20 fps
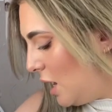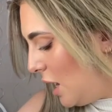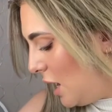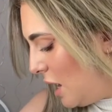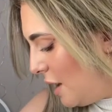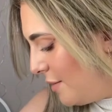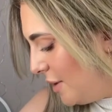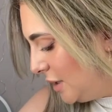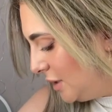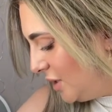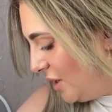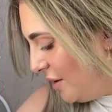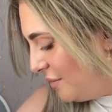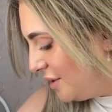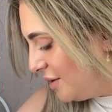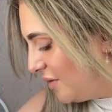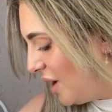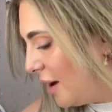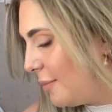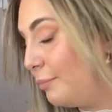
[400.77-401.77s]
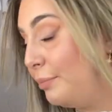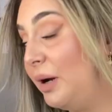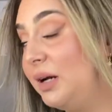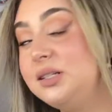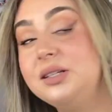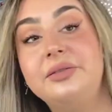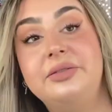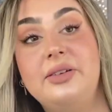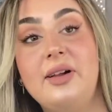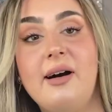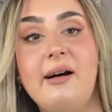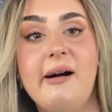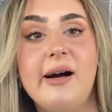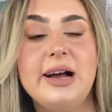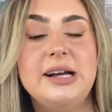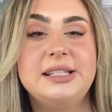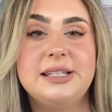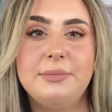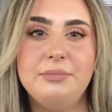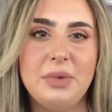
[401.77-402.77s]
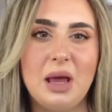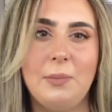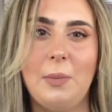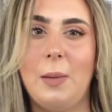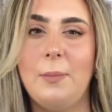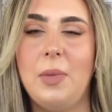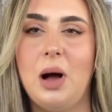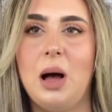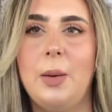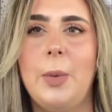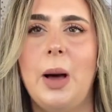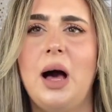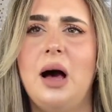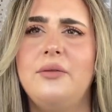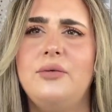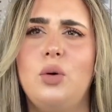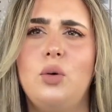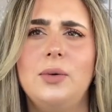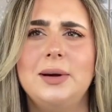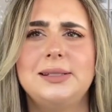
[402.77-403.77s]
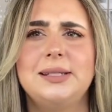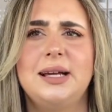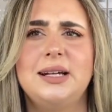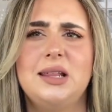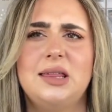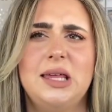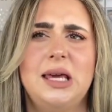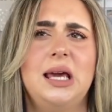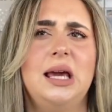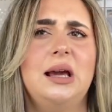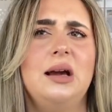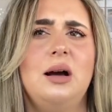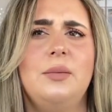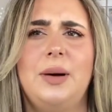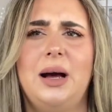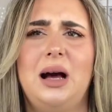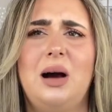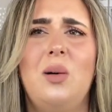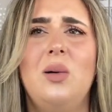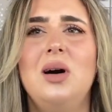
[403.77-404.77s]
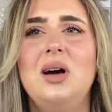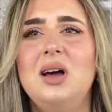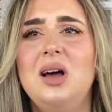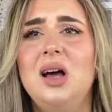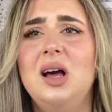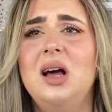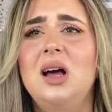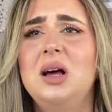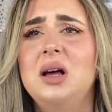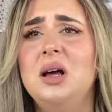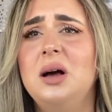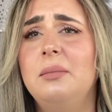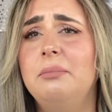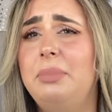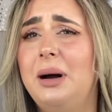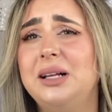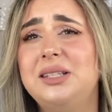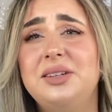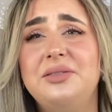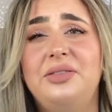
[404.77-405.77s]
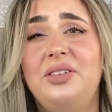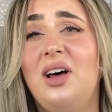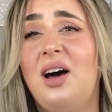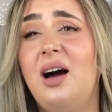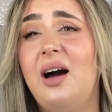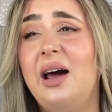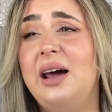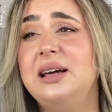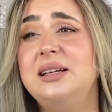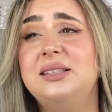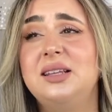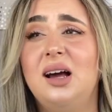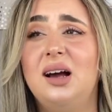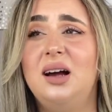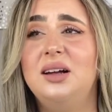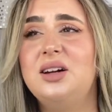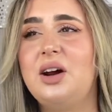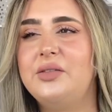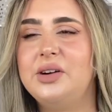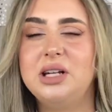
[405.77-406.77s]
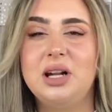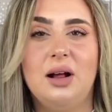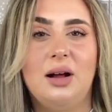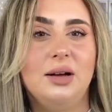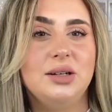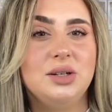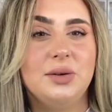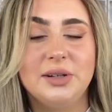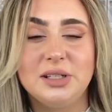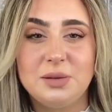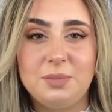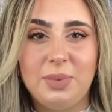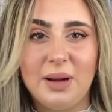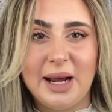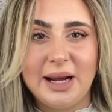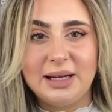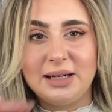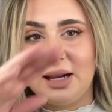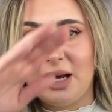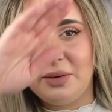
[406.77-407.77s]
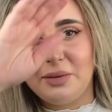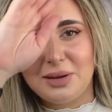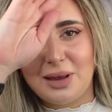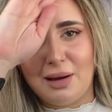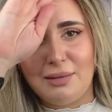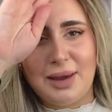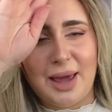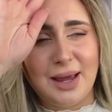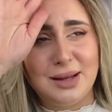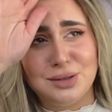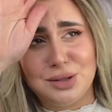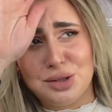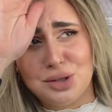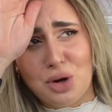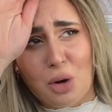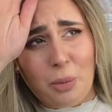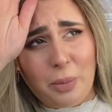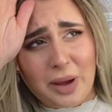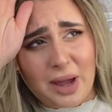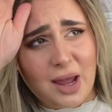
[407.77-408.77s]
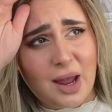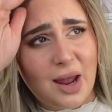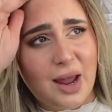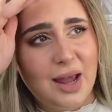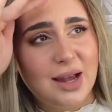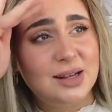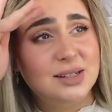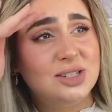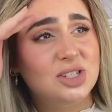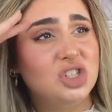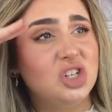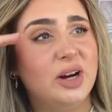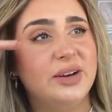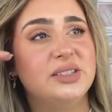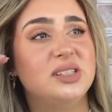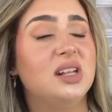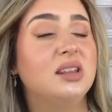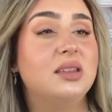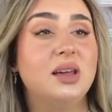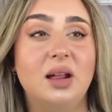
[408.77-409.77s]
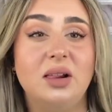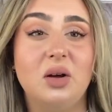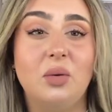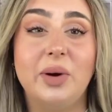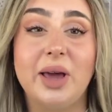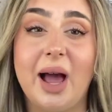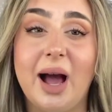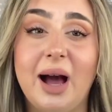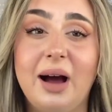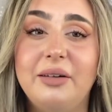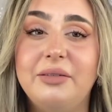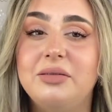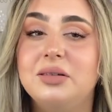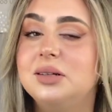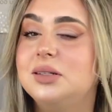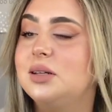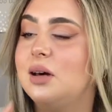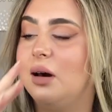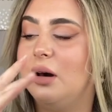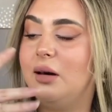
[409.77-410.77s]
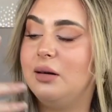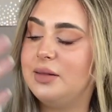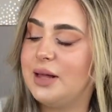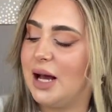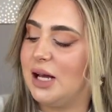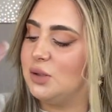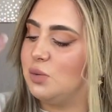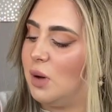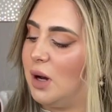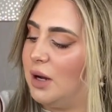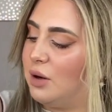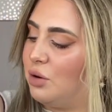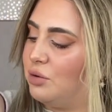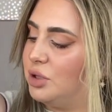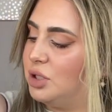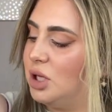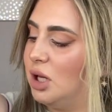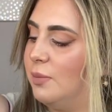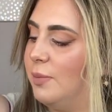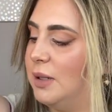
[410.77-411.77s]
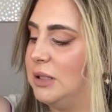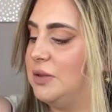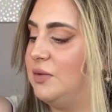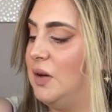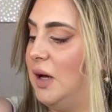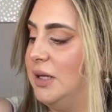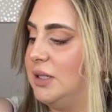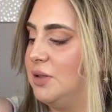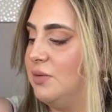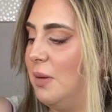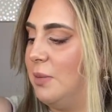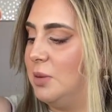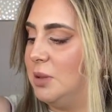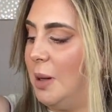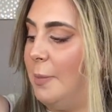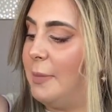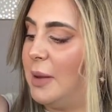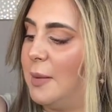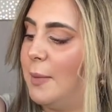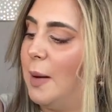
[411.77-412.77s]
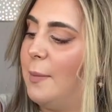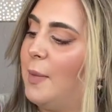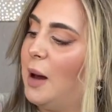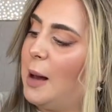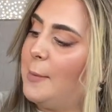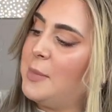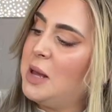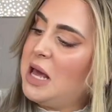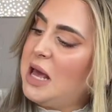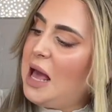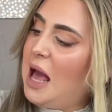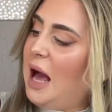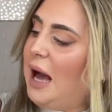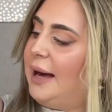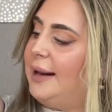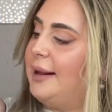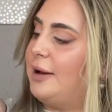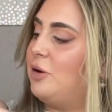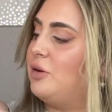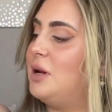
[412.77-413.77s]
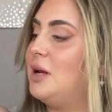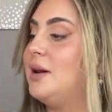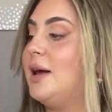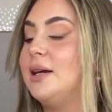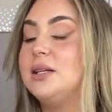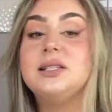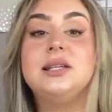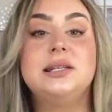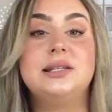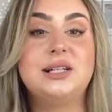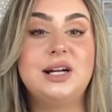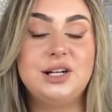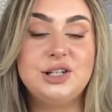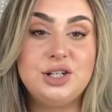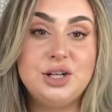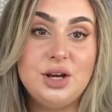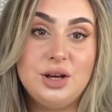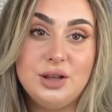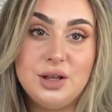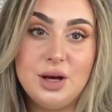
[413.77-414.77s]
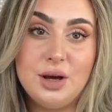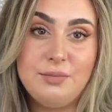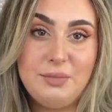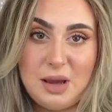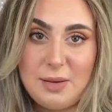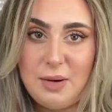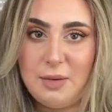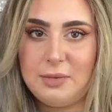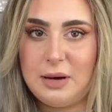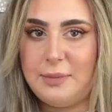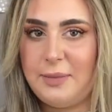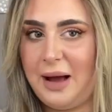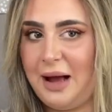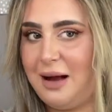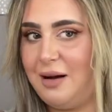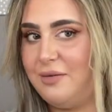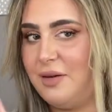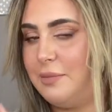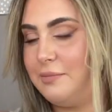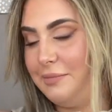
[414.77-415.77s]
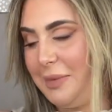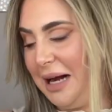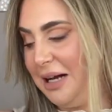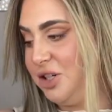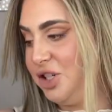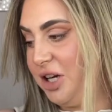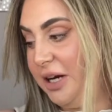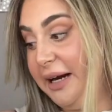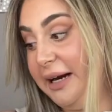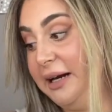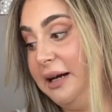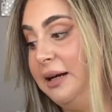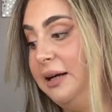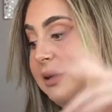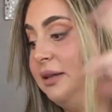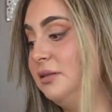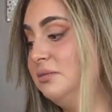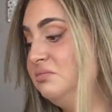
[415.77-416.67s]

In terms of getting butterflies, me and my mum have always had a thing about butterflies. I don't really know how to explain it without getting soppy. It's just a thing that we have. So that is why I got the 2 butterflies to represent me and my mum. And I got it next to the tattoo that me and my mum have matching.